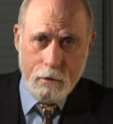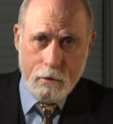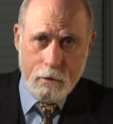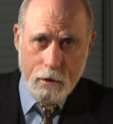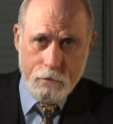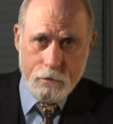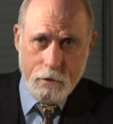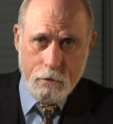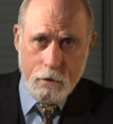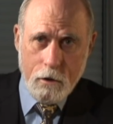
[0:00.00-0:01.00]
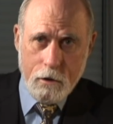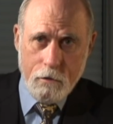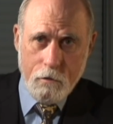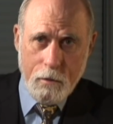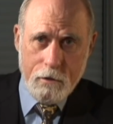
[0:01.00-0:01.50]
the National
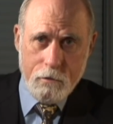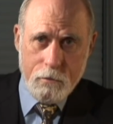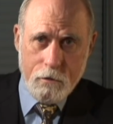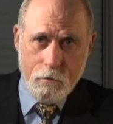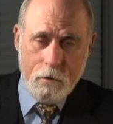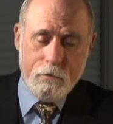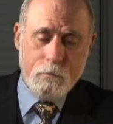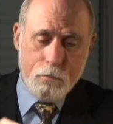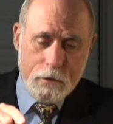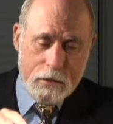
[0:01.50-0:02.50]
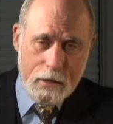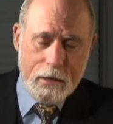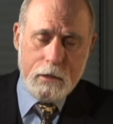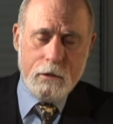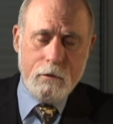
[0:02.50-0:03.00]
Aeronautics and Space Administration,
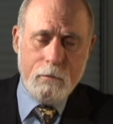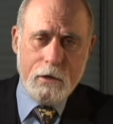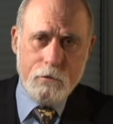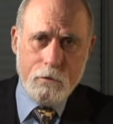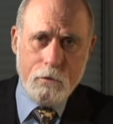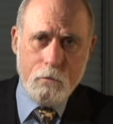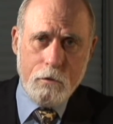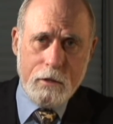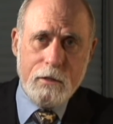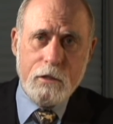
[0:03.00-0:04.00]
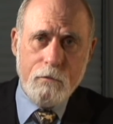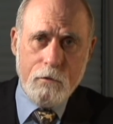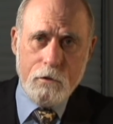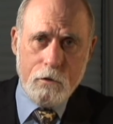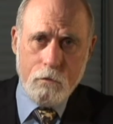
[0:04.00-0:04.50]
precisely to make sure it was in
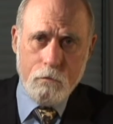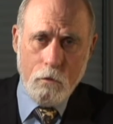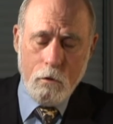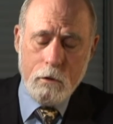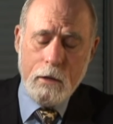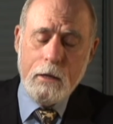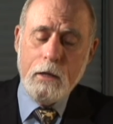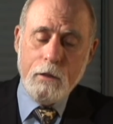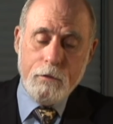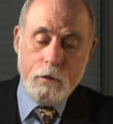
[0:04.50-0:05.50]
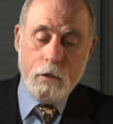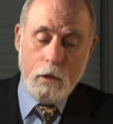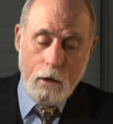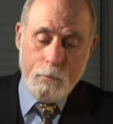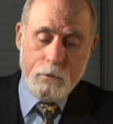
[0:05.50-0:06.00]
civilian control. This
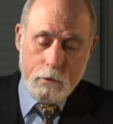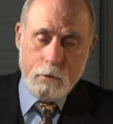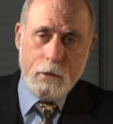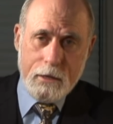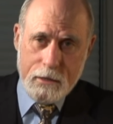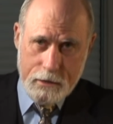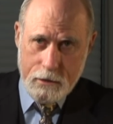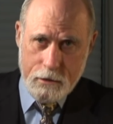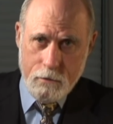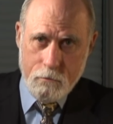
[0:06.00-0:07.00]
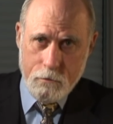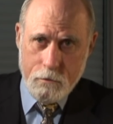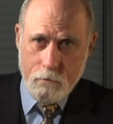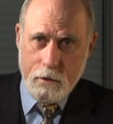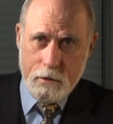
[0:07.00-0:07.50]
is absolutely consistent with
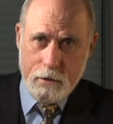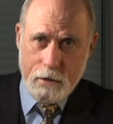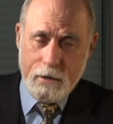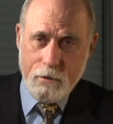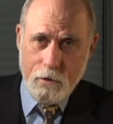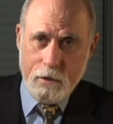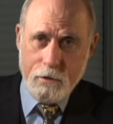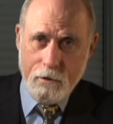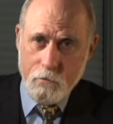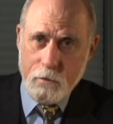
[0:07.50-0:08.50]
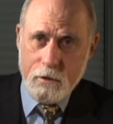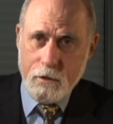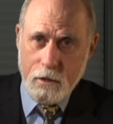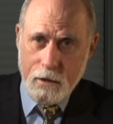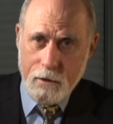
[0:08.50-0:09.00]
the way the United States government
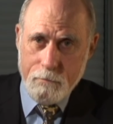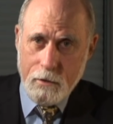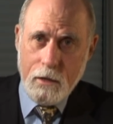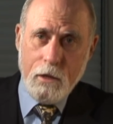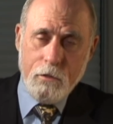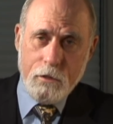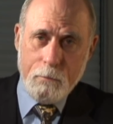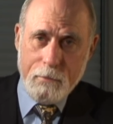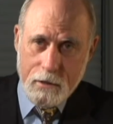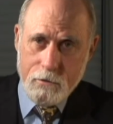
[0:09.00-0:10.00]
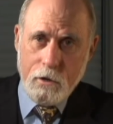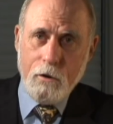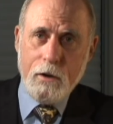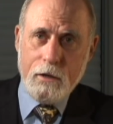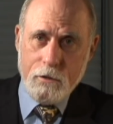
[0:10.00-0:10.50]
is set up. The
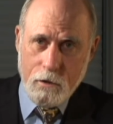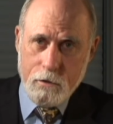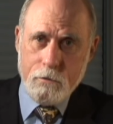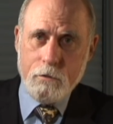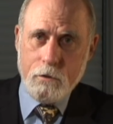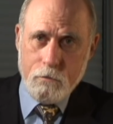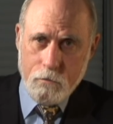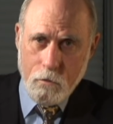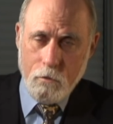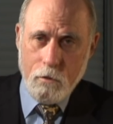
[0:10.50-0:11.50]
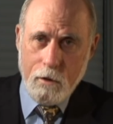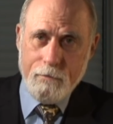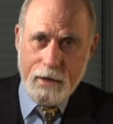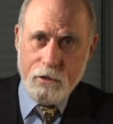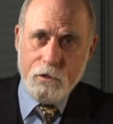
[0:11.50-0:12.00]
military is under the control
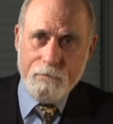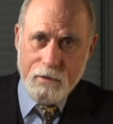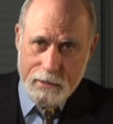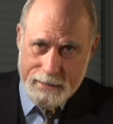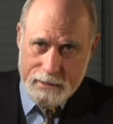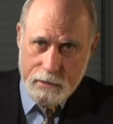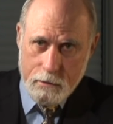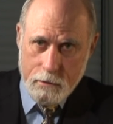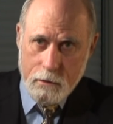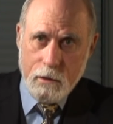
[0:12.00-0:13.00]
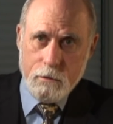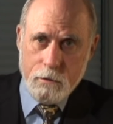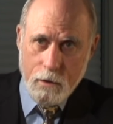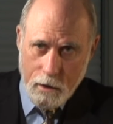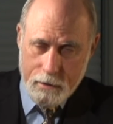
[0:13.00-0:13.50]
of a civilian,
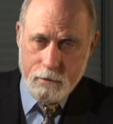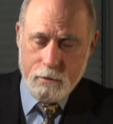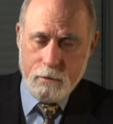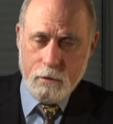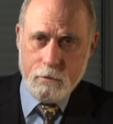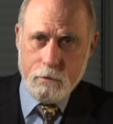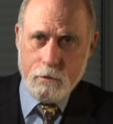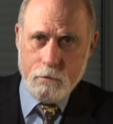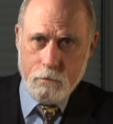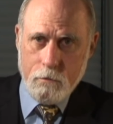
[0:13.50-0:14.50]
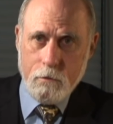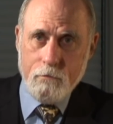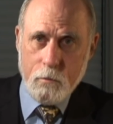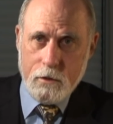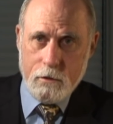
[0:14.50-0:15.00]
not under the control
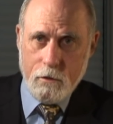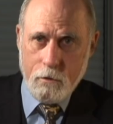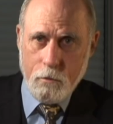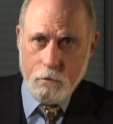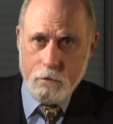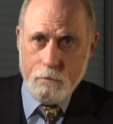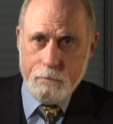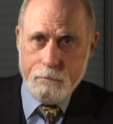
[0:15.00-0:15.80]
of a military person.